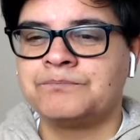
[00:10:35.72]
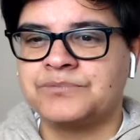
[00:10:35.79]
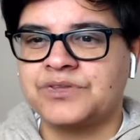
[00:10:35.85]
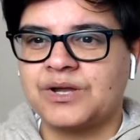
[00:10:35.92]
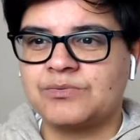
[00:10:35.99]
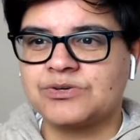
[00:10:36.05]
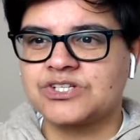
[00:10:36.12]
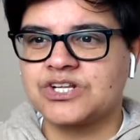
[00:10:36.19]

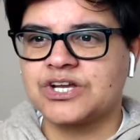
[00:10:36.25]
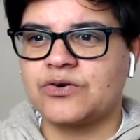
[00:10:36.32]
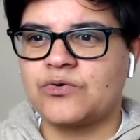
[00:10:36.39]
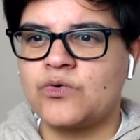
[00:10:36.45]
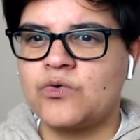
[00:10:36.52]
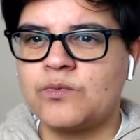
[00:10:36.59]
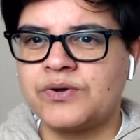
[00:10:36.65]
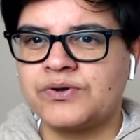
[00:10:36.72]
It was like
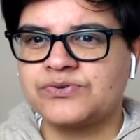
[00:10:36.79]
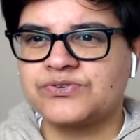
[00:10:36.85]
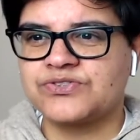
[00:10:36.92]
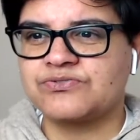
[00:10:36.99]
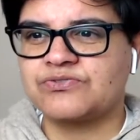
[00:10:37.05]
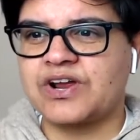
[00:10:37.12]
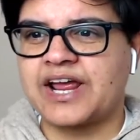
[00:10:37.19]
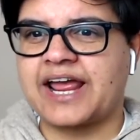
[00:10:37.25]
almost a
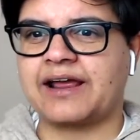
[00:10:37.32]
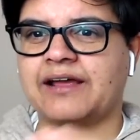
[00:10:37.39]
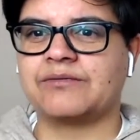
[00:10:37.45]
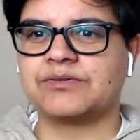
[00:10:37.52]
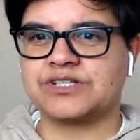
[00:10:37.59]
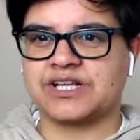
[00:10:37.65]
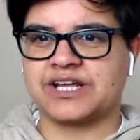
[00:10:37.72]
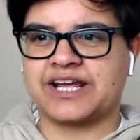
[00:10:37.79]
ring. It
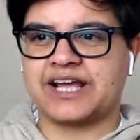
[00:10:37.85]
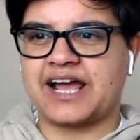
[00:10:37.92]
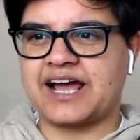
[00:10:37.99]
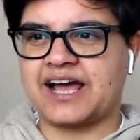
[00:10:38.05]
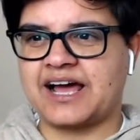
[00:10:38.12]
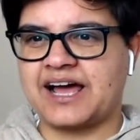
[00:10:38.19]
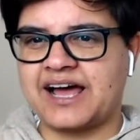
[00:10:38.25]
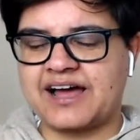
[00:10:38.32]
was like
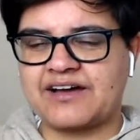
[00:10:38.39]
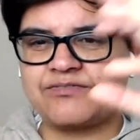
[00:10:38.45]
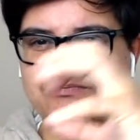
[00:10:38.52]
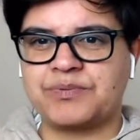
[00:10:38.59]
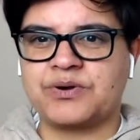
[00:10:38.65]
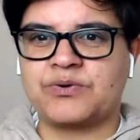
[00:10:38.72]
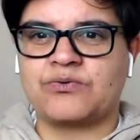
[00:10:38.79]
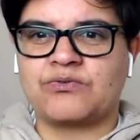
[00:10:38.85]
a
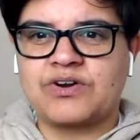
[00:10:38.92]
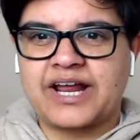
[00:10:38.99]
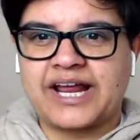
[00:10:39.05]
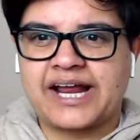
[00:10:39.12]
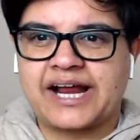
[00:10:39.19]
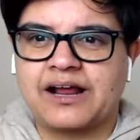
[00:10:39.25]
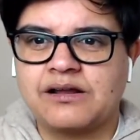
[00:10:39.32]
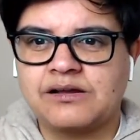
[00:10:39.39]
half-built
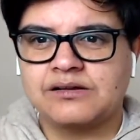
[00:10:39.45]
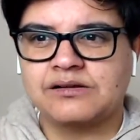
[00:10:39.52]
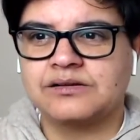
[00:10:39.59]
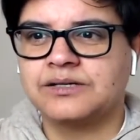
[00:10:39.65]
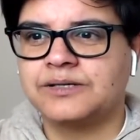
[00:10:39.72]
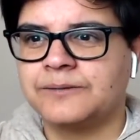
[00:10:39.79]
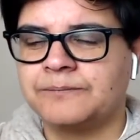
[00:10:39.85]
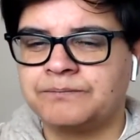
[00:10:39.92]
ring.
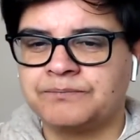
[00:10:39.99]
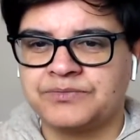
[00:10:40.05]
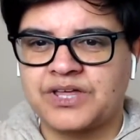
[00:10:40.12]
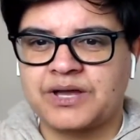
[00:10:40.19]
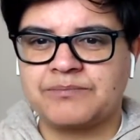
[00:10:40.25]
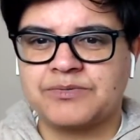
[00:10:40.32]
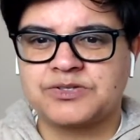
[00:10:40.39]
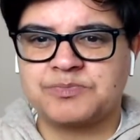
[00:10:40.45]

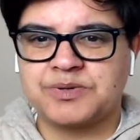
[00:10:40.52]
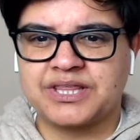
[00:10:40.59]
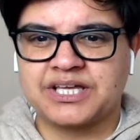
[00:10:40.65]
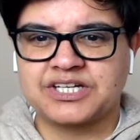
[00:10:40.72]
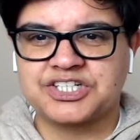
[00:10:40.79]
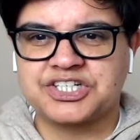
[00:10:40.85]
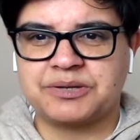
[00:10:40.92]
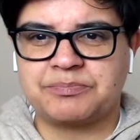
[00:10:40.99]
That must be
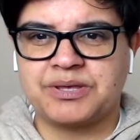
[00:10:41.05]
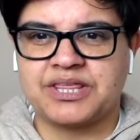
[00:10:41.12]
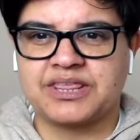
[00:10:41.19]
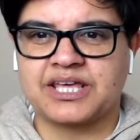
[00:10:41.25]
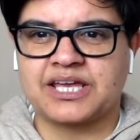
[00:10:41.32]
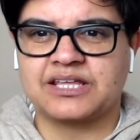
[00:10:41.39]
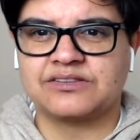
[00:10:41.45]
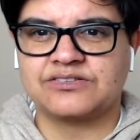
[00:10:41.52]
that shippy
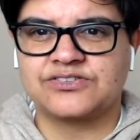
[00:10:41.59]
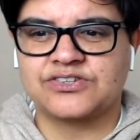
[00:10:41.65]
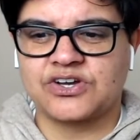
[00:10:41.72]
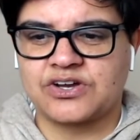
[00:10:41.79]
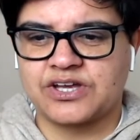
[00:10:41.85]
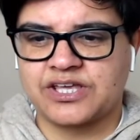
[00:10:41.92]
thing in the sky.